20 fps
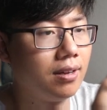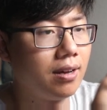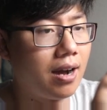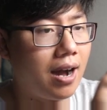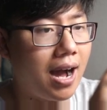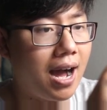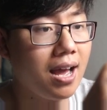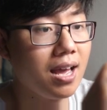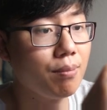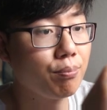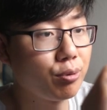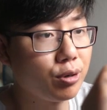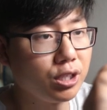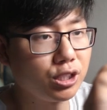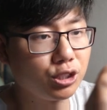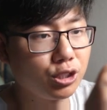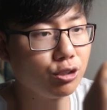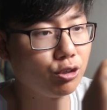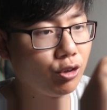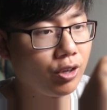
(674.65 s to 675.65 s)
I am pretty
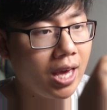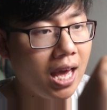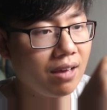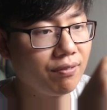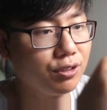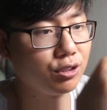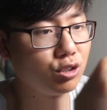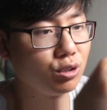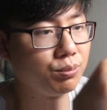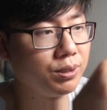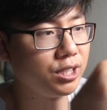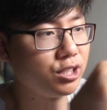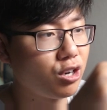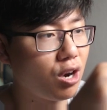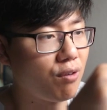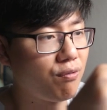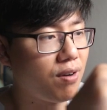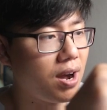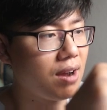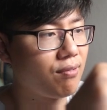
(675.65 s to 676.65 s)
sure you can't even do
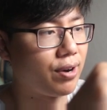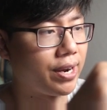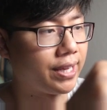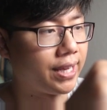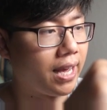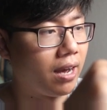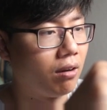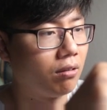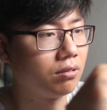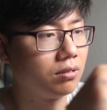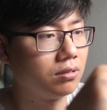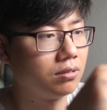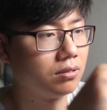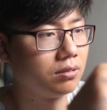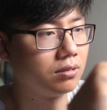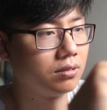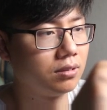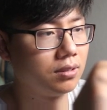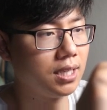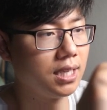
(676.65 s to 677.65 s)
BJR5 right now.
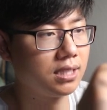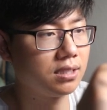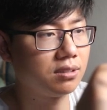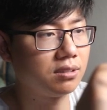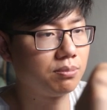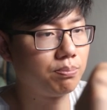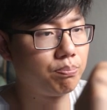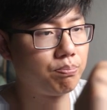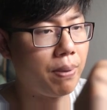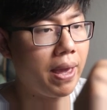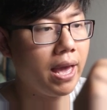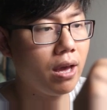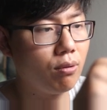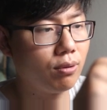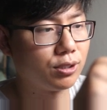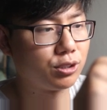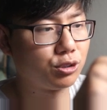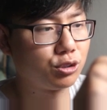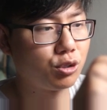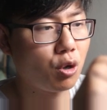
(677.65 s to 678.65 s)
This BALE
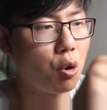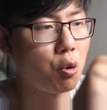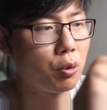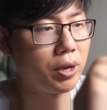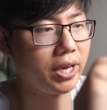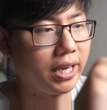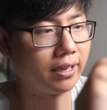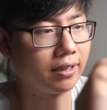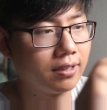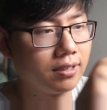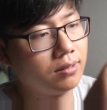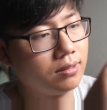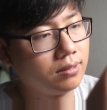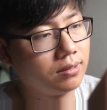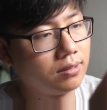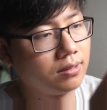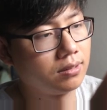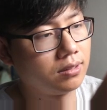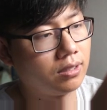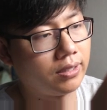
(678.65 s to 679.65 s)
is so weak.
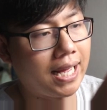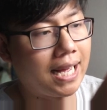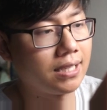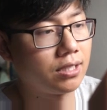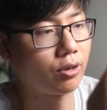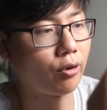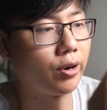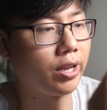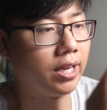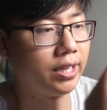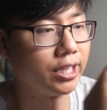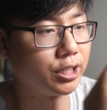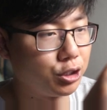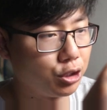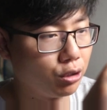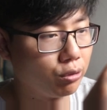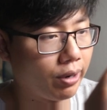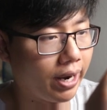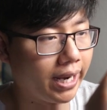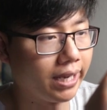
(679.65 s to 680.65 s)
So that's already an issue,
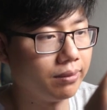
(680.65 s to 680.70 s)
right?